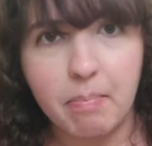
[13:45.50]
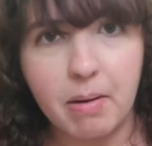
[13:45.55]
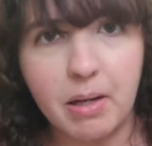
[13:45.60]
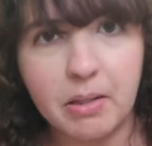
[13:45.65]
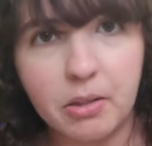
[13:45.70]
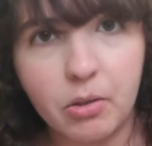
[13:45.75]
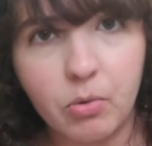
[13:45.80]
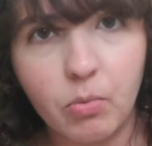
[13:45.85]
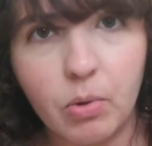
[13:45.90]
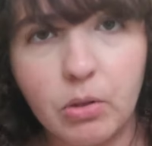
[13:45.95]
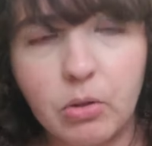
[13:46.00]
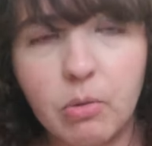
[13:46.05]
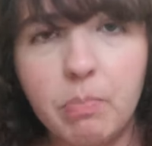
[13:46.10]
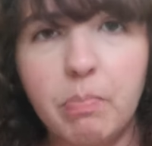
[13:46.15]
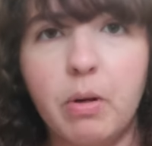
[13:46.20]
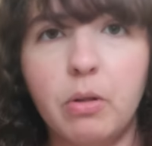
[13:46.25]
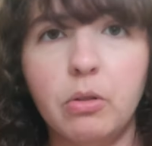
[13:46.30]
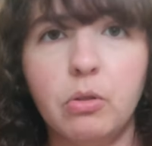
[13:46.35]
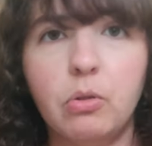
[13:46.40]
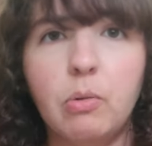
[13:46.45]
pattern was
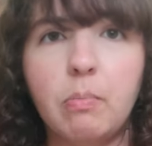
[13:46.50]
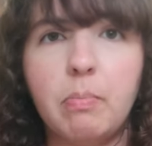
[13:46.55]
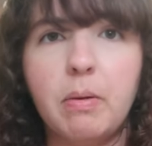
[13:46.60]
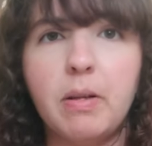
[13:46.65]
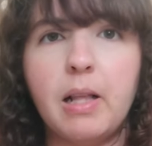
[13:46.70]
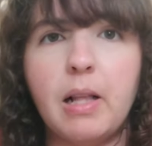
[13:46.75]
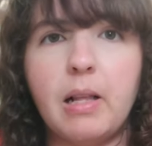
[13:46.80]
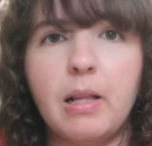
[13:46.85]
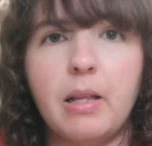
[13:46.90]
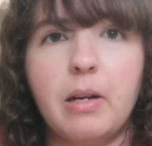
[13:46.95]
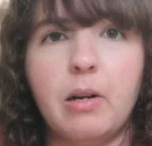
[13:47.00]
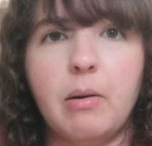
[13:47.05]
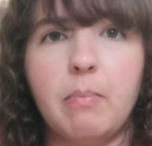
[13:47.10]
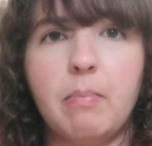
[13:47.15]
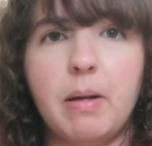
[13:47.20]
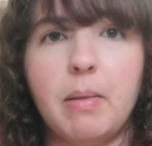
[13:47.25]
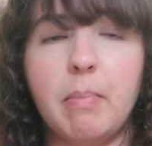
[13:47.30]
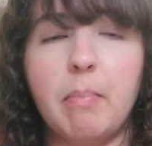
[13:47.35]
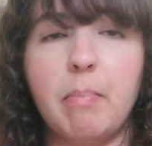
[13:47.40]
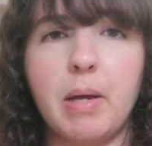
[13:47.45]
supposed to be a little
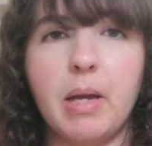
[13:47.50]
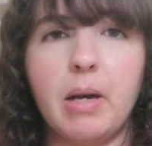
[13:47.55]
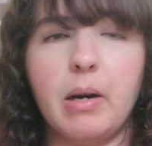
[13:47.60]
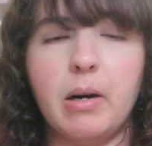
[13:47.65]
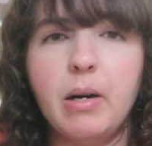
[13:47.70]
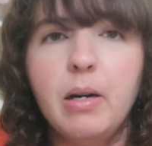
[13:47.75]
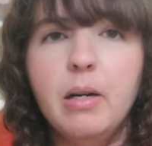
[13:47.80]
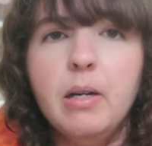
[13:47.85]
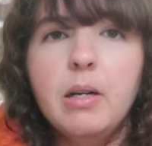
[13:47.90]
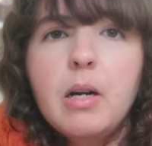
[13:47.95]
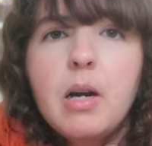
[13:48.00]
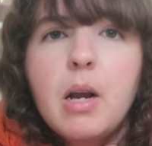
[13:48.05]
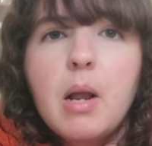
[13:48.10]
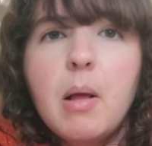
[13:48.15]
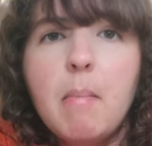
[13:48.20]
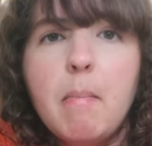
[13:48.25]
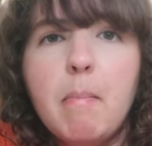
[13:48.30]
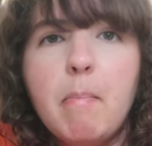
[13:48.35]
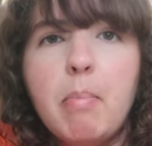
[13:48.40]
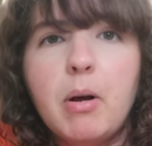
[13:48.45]
bit bigger,
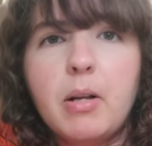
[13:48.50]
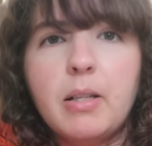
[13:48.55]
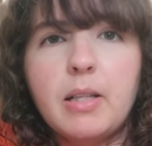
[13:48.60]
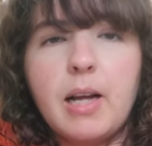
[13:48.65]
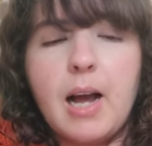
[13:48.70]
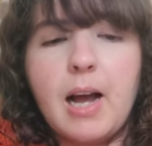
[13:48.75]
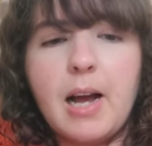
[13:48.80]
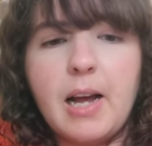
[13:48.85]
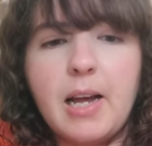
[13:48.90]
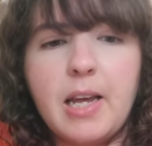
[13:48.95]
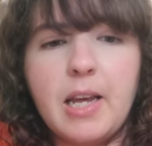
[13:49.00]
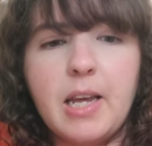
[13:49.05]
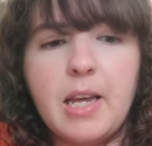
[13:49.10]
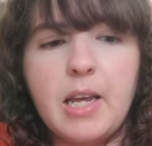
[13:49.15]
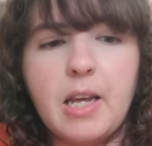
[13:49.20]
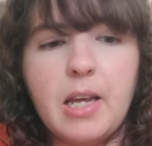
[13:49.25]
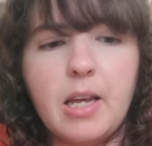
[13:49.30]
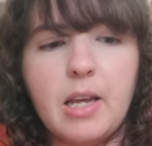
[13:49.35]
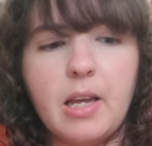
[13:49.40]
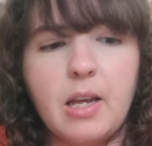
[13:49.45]
but
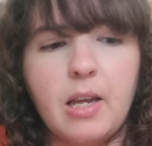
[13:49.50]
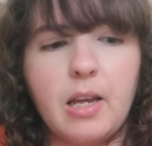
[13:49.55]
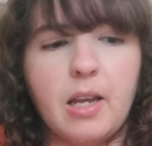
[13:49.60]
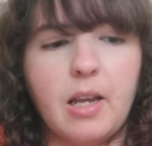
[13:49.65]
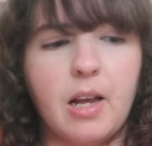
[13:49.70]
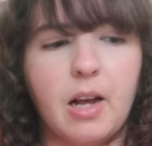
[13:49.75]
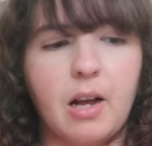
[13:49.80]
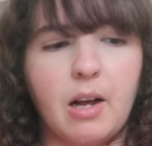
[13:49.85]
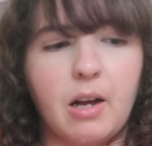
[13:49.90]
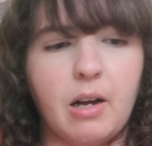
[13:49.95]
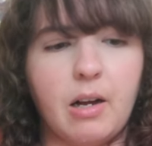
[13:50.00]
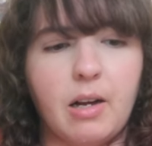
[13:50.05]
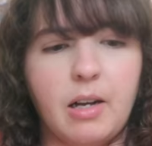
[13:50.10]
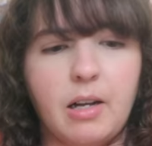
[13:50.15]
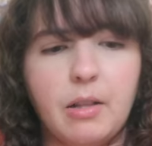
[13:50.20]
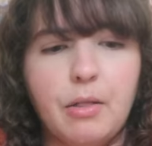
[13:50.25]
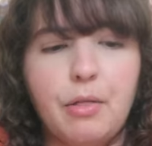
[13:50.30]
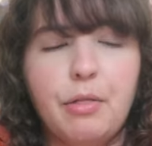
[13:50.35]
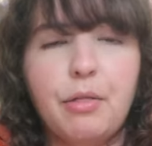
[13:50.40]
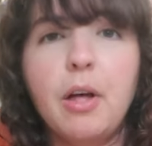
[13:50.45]
I
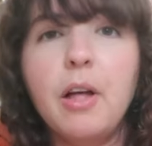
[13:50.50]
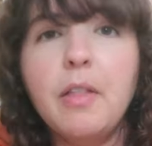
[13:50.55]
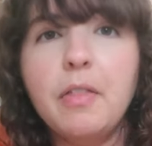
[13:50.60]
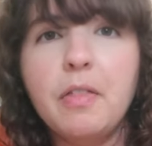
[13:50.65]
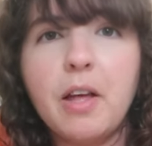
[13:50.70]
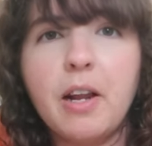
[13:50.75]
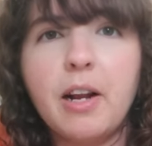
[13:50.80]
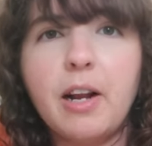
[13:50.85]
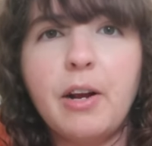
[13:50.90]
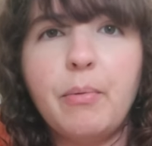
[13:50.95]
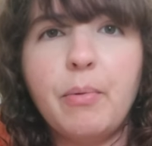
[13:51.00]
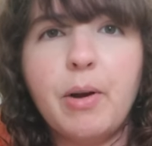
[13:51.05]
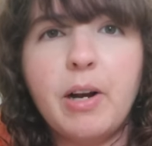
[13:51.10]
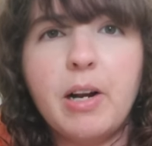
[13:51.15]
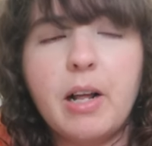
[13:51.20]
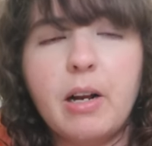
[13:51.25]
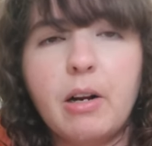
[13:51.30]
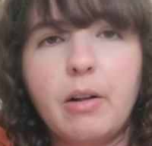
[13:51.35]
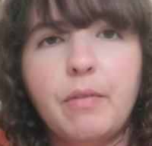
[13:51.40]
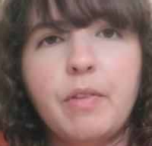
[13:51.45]
thought that I
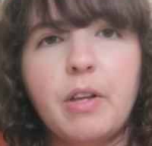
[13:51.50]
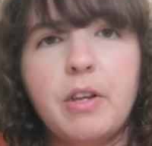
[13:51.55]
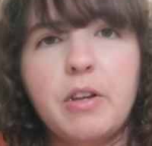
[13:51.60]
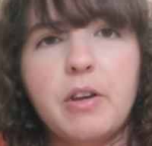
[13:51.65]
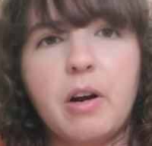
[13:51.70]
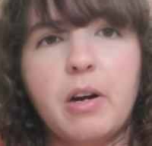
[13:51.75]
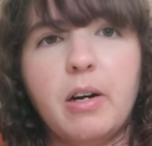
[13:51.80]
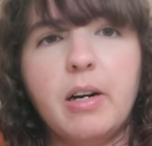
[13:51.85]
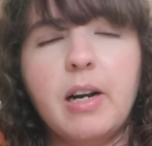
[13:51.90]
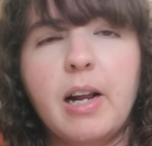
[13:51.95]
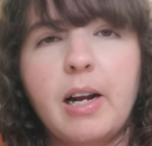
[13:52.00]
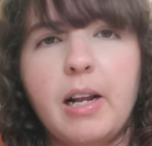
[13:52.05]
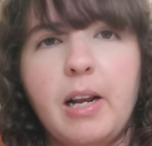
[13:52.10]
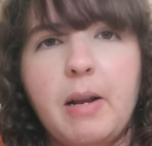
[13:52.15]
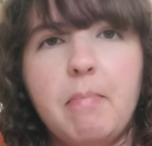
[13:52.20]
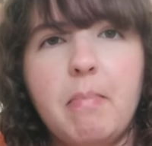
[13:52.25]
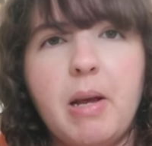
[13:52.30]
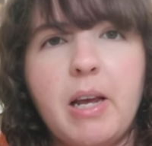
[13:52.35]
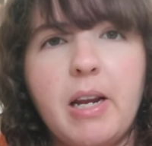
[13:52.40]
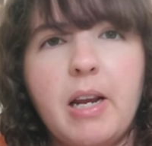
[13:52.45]
ran out of the yarn and
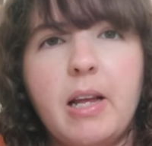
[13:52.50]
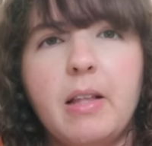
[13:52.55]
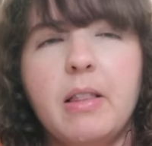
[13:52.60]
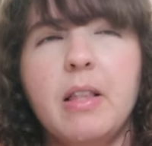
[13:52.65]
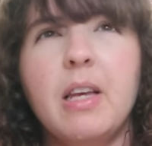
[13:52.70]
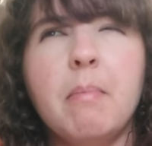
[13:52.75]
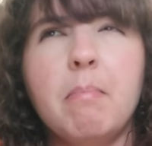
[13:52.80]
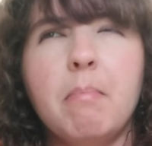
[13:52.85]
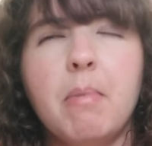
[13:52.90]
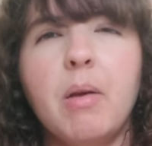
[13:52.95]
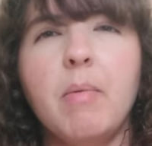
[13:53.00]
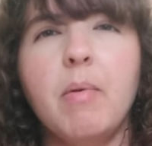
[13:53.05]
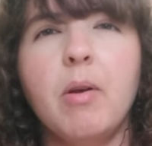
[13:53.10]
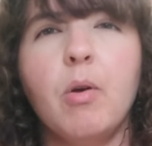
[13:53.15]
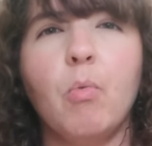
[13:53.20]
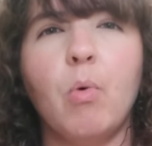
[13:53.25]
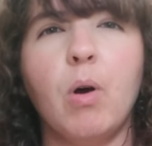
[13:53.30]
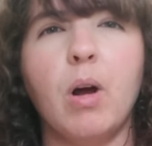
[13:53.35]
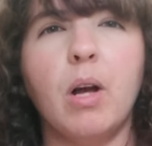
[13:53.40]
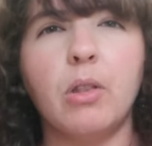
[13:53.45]
I made it maybe
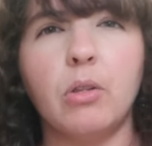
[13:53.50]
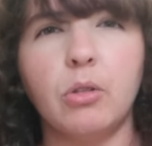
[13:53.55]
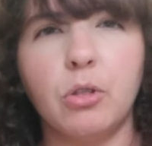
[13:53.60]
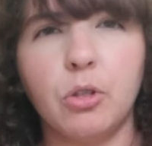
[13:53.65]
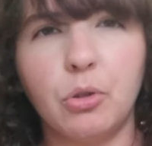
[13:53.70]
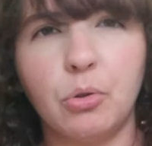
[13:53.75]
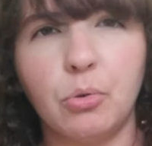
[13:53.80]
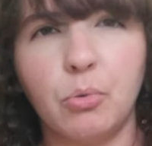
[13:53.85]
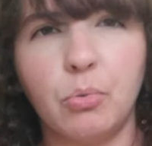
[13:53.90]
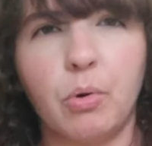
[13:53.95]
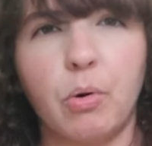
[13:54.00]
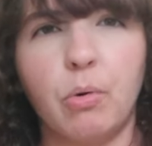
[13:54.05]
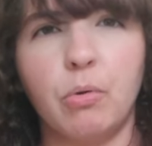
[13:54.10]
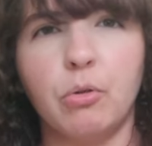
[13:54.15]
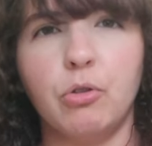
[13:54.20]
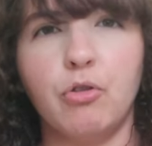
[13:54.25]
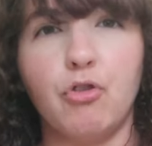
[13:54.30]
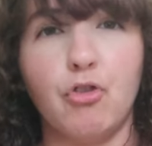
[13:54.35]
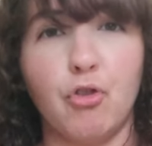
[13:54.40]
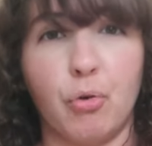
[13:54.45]
1 or 2
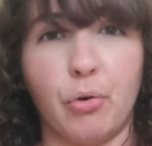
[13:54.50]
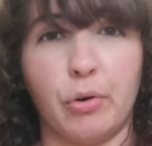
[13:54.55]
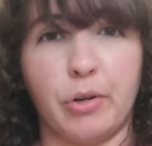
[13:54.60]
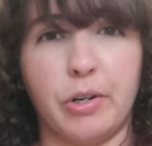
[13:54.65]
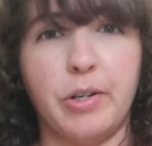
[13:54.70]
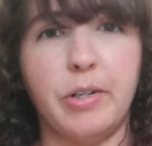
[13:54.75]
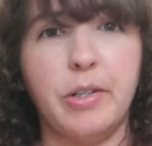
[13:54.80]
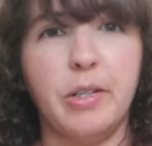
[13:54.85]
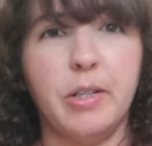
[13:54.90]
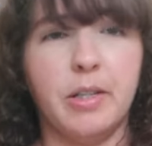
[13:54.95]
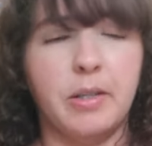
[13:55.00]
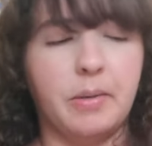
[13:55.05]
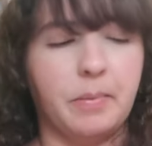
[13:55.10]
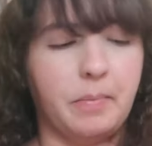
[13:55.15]
rows shorter.